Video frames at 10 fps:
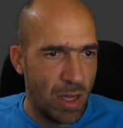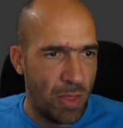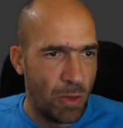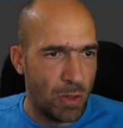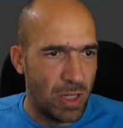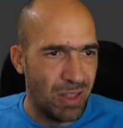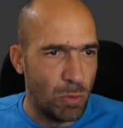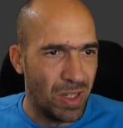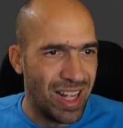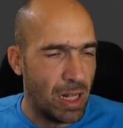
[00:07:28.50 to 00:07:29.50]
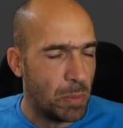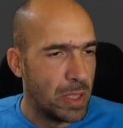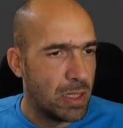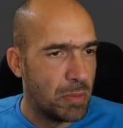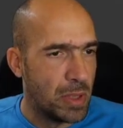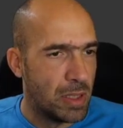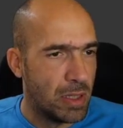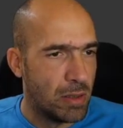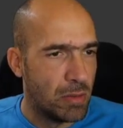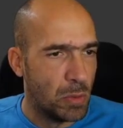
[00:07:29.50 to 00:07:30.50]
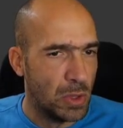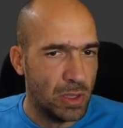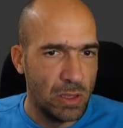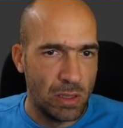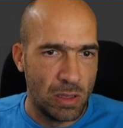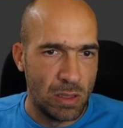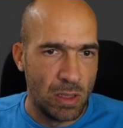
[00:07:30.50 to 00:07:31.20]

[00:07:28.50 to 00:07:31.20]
I thought it will help us, but it wouldn't.